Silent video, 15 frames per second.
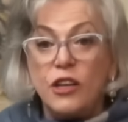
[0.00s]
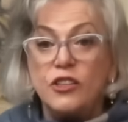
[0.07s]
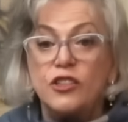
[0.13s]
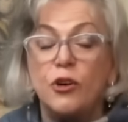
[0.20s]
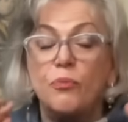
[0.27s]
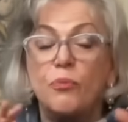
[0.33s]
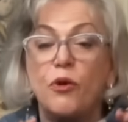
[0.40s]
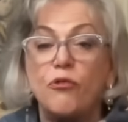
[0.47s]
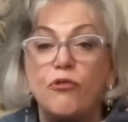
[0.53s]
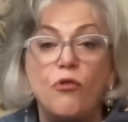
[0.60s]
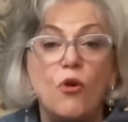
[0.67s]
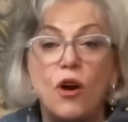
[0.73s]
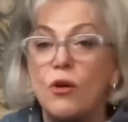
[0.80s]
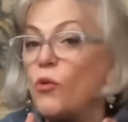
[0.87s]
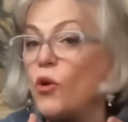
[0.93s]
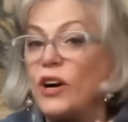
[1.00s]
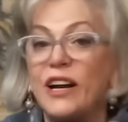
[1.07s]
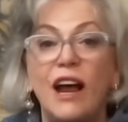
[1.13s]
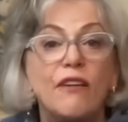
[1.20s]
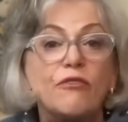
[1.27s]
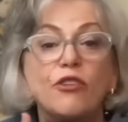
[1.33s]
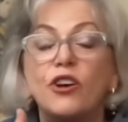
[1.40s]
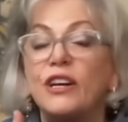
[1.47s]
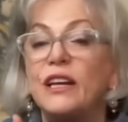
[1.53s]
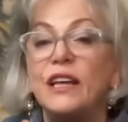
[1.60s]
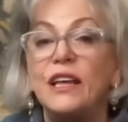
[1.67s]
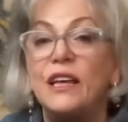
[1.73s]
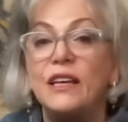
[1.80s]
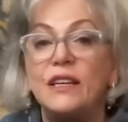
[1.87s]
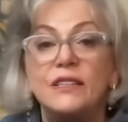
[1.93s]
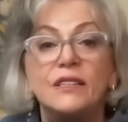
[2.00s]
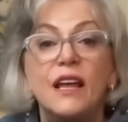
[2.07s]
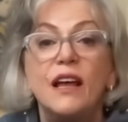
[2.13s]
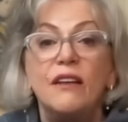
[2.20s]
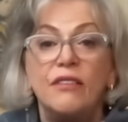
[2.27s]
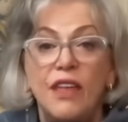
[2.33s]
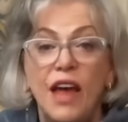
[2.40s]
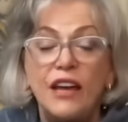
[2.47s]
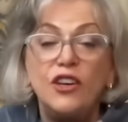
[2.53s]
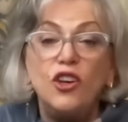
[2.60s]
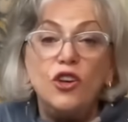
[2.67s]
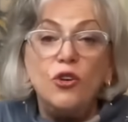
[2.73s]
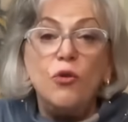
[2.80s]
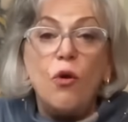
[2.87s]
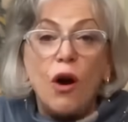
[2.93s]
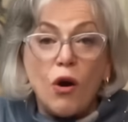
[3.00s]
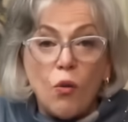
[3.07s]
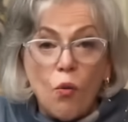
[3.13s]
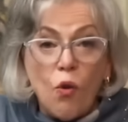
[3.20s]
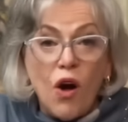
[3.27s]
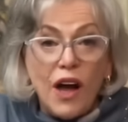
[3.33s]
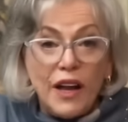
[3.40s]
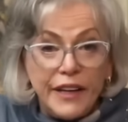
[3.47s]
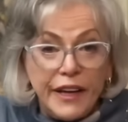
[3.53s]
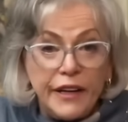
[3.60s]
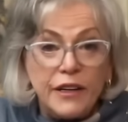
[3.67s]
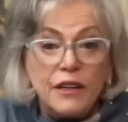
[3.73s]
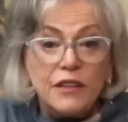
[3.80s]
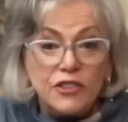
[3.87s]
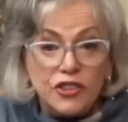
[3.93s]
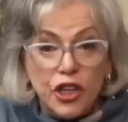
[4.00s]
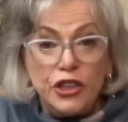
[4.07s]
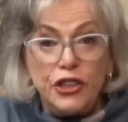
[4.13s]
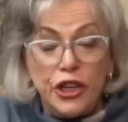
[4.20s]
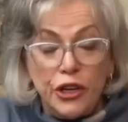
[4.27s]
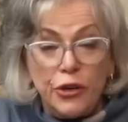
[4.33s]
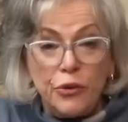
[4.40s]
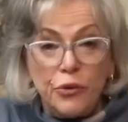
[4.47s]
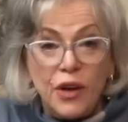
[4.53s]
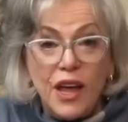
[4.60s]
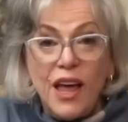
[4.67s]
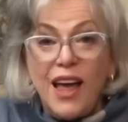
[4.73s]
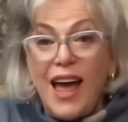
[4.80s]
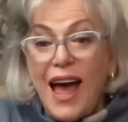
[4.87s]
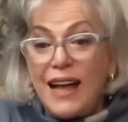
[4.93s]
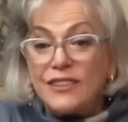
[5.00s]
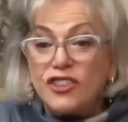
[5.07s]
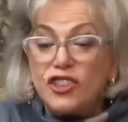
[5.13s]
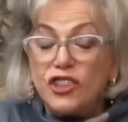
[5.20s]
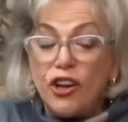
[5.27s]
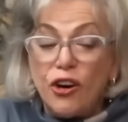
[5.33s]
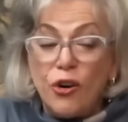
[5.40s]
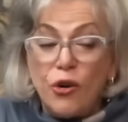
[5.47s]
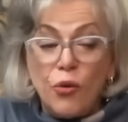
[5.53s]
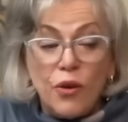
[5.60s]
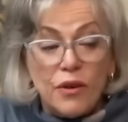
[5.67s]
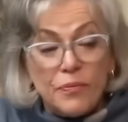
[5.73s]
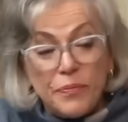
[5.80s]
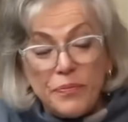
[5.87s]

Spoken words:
to perform whatever it is that you are wanting to do. And so,